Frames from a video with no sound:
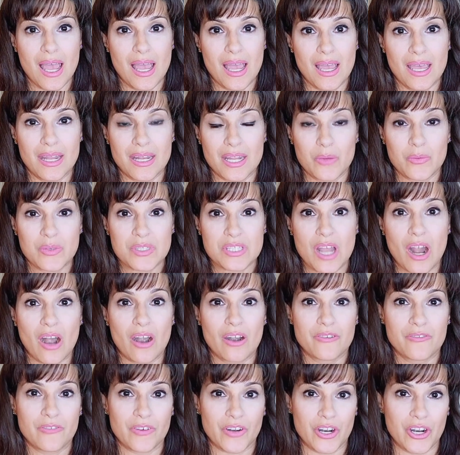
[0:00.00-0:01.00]
And it was
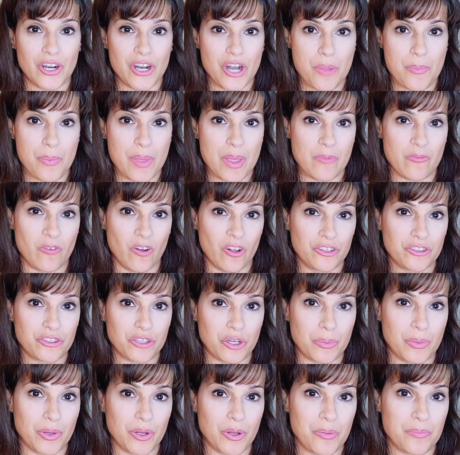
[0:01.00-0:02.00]
hard for her to be
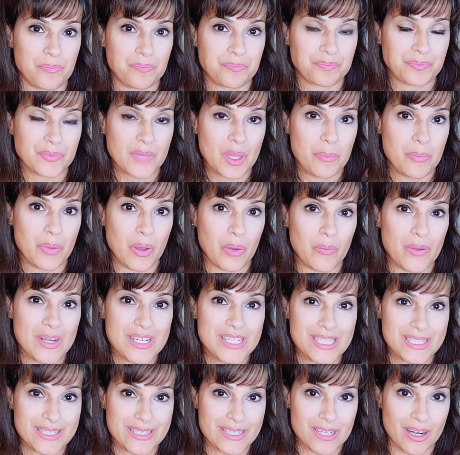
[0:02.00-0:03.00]
vulnerable. But when
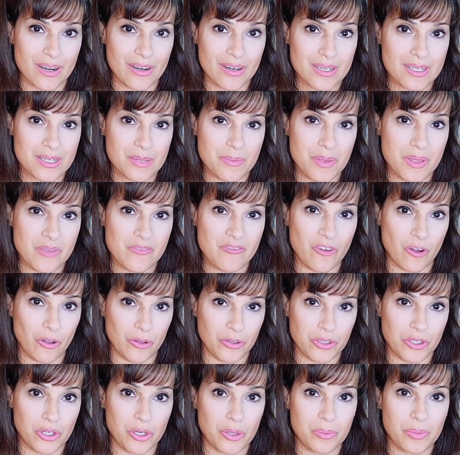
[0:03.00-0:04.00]
she started to be
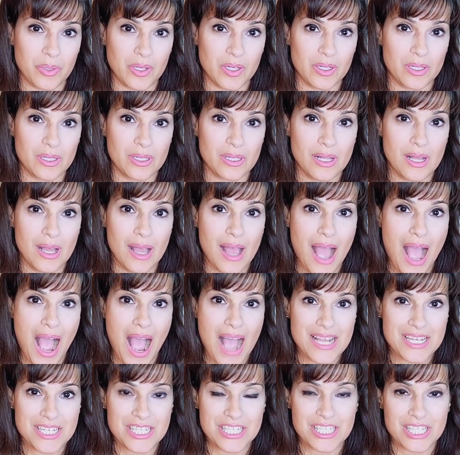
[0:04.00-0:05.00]
vulnerable,
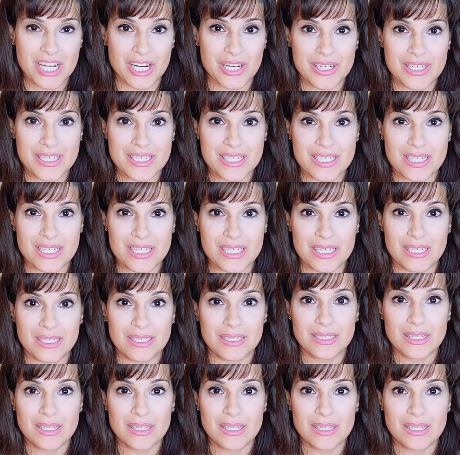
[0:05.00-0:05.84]
she started to